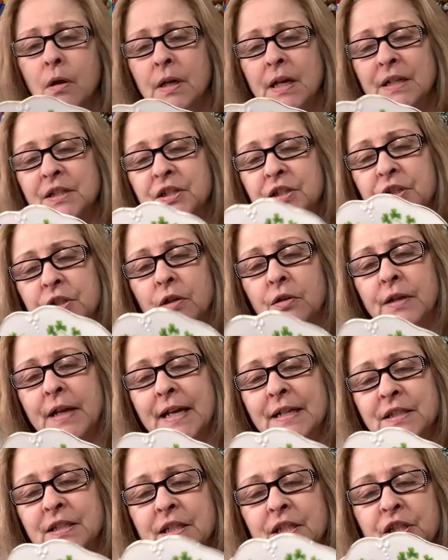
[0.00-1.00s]
It still
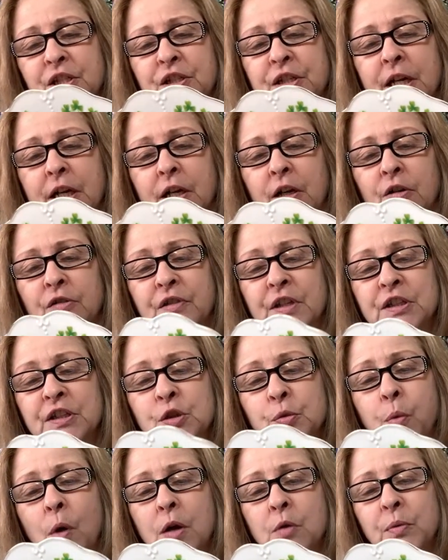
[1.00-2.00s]
has the sticker.
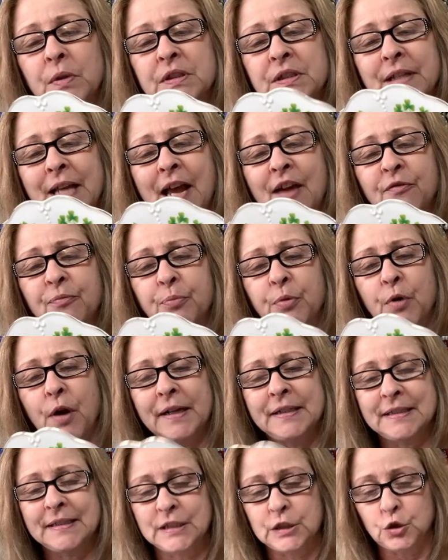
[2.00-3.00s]
This one was half
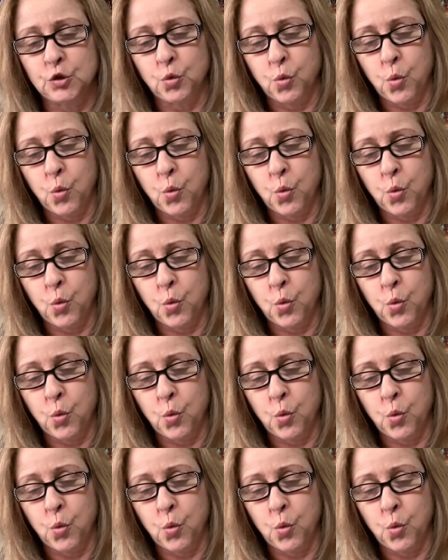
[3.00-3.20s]
price as